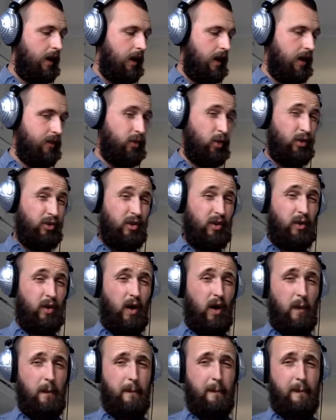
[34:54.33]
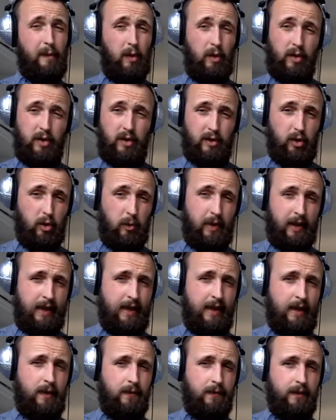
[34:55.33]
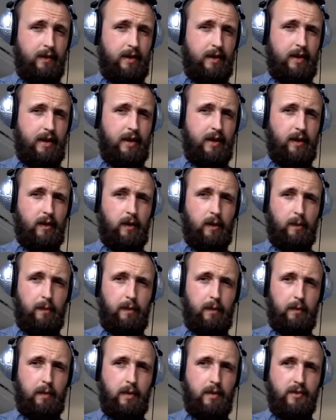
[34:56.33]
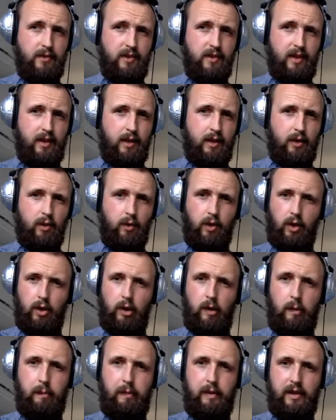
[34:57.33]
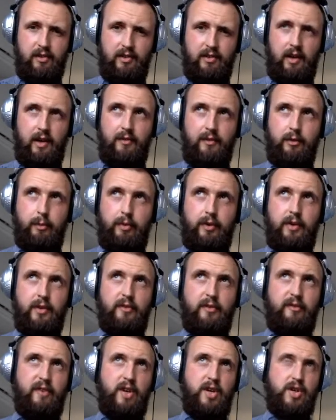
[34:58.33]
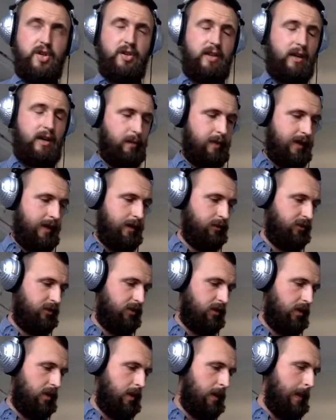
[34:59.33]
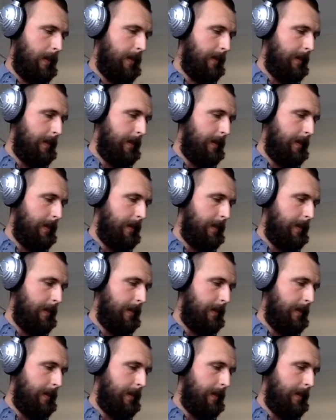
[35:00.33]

I've also got a book coming out in a couple of months, I think, called The Complex Lives of Britain's Fish. So that'll be out soon.